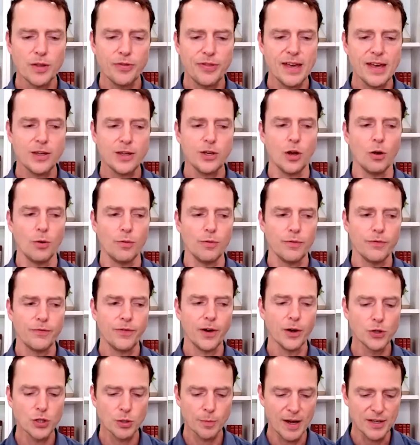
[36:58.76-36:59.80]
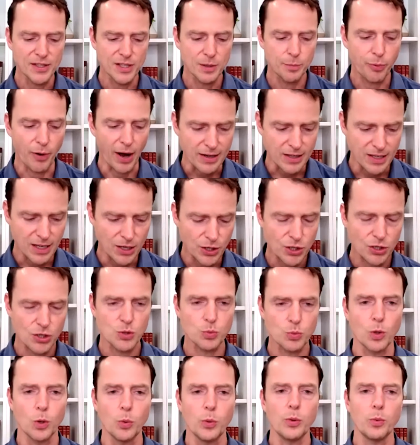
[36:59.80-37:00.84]
what I think, you know, functional medicine
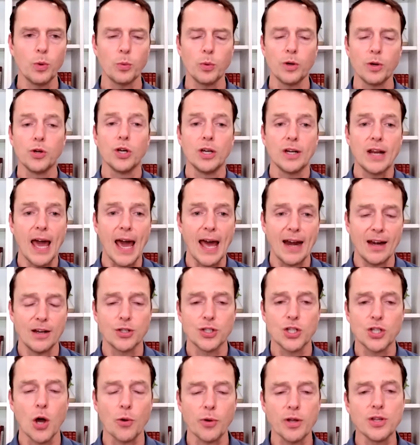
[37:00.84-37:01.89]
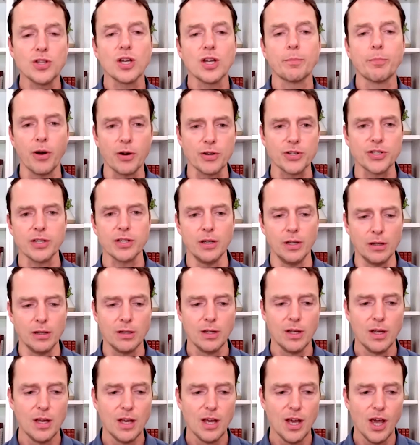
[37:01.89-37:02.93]
practitioners, what, we, what we're good at is talking to a
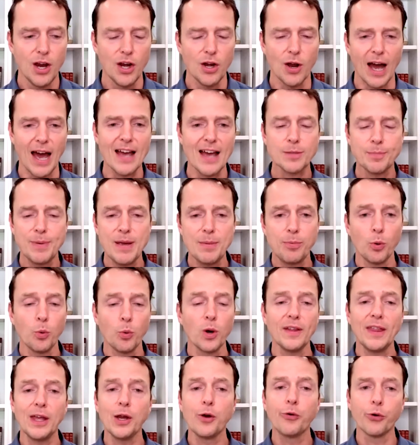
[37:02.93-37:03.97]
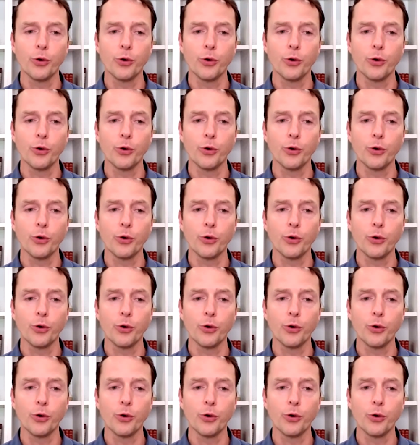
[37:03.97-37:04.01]
person, you know, ask people where they